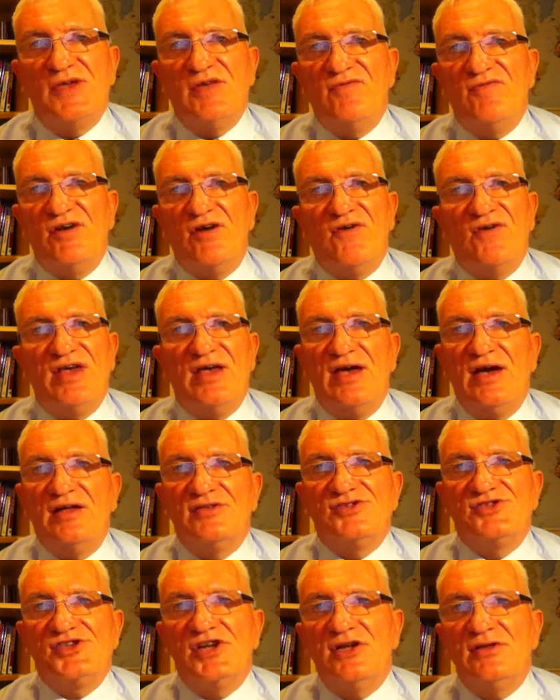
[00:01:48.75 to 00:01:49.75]
be very
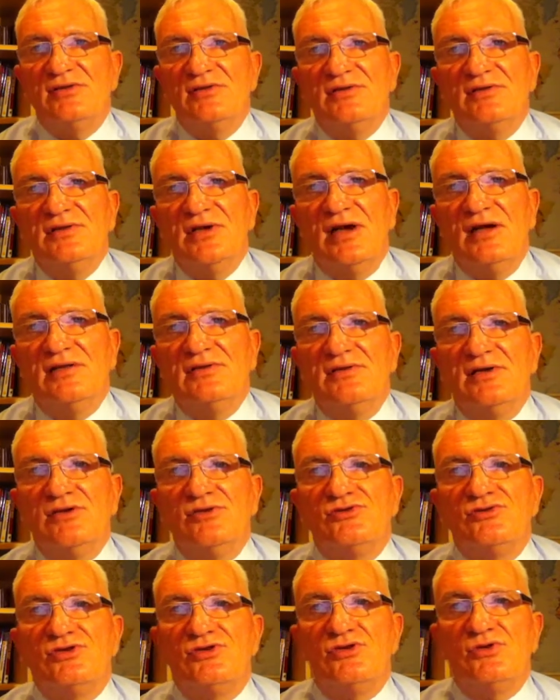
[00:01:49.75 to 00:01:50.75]
uncertain and
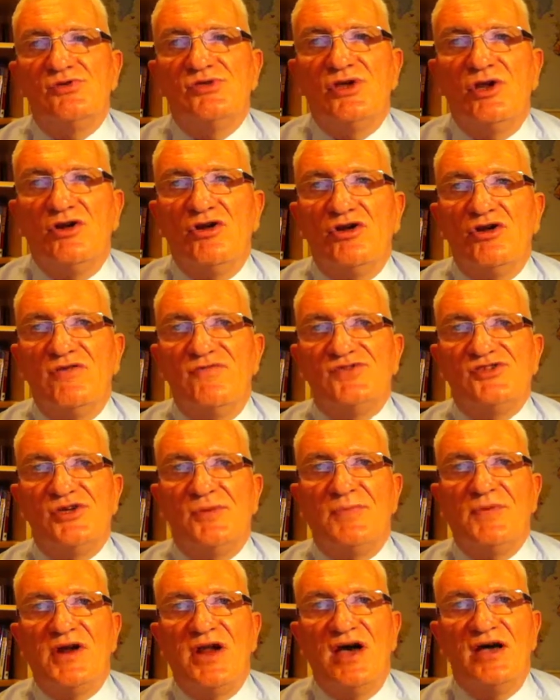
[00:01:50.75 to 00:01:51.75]
introduce a lot of
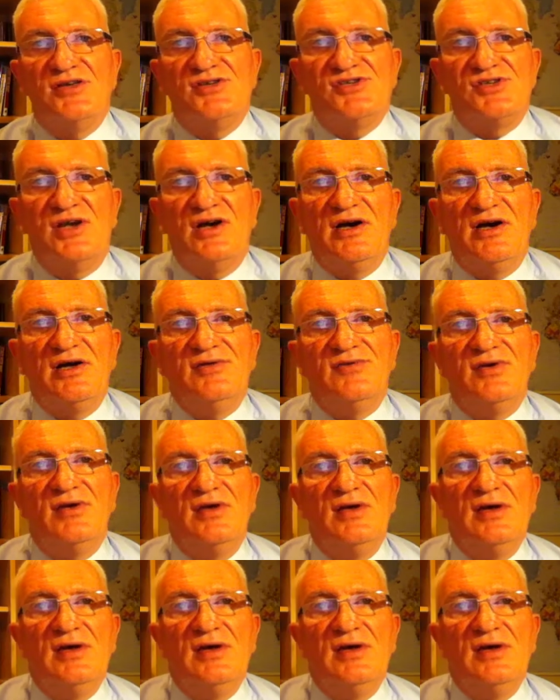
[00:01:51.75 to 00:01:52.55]
supply-side